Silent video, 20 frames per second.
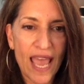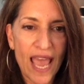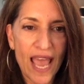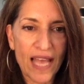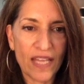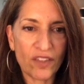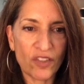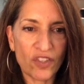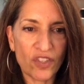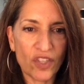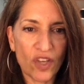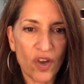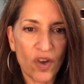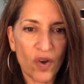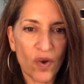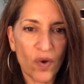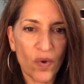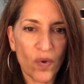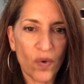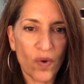And
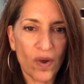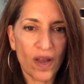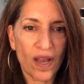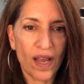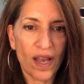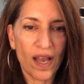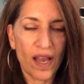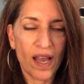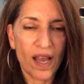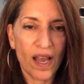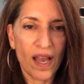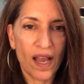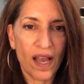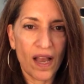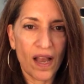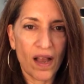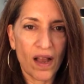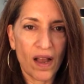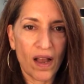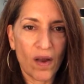so
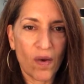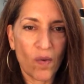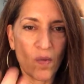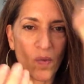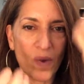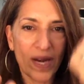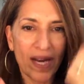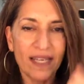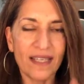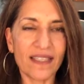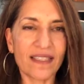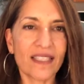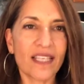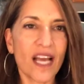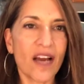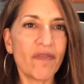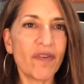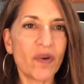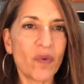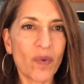what I
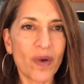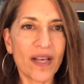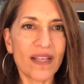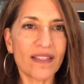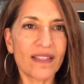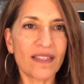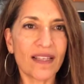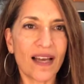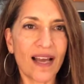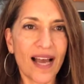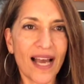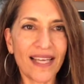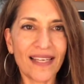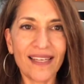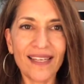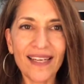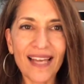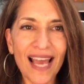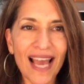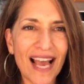discovered was I
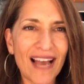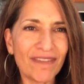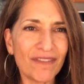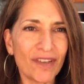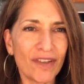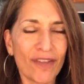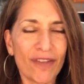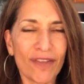didn't have to